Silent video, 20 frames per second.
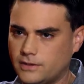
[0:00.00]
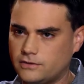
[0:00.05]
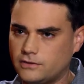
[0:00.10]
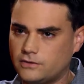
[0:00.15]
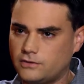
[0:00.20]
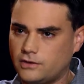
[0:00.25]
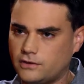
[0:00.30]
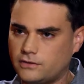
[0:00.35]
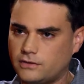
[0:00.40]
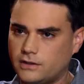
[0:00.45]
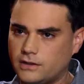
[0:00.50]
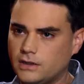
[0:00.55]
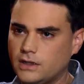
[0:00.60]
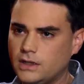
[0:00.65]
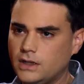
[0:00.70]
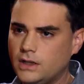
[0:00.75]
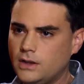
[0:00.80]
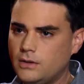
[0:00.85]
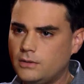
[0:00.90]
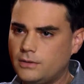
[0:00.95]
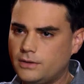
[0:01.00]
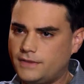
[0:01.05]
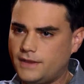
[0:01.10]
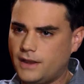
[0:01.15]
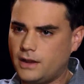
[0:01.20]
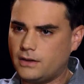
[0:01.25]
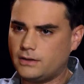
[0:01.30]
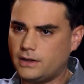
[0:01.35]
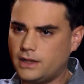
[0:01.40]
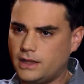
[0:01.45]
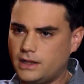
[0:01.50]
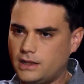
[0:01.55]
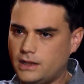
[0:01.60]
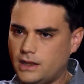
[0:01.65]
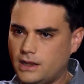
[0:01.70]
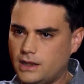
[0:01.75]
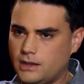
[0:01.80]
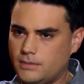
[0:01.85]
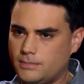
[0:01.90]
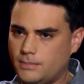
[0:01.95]
They suggest that without a,
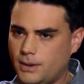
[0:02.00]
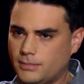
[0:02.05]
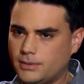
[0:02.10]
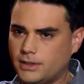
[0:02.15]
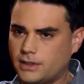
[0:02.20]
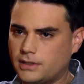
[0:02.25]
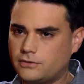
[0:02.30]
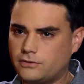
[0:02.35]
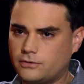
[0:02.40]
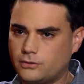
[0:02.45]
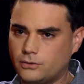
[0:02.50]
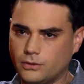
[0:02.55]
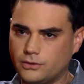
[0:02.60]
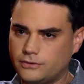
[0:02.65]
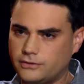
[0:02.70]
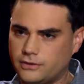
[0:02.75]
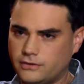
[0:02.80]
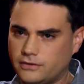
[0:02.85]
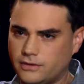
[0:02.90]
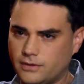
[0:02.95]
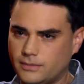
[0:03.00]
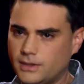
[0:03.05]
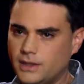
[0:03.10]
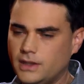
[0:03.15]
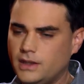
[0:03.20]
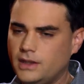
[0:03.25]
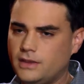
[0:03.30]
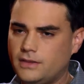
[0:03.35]
a public school system,